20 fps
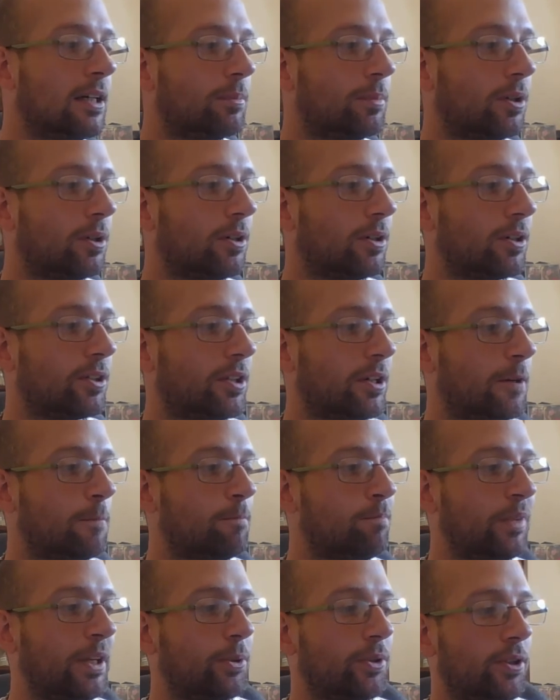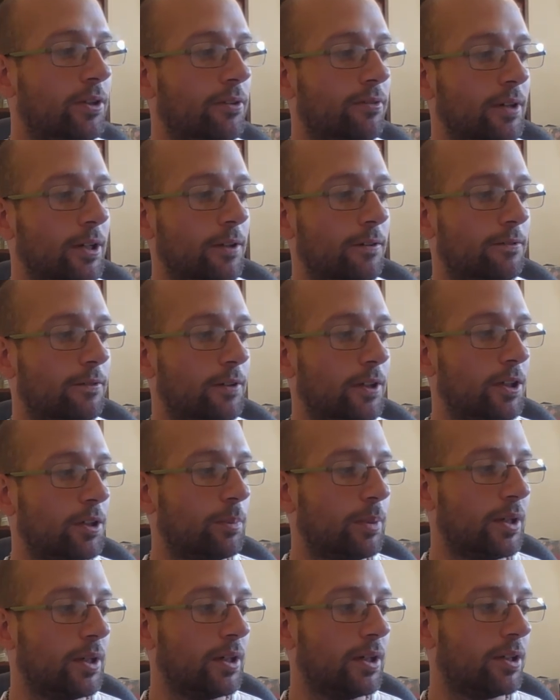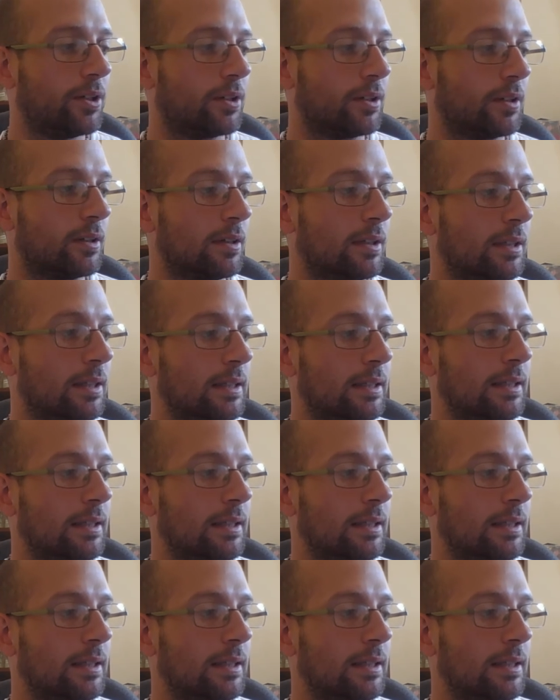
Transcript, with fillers: but also he was the very first person,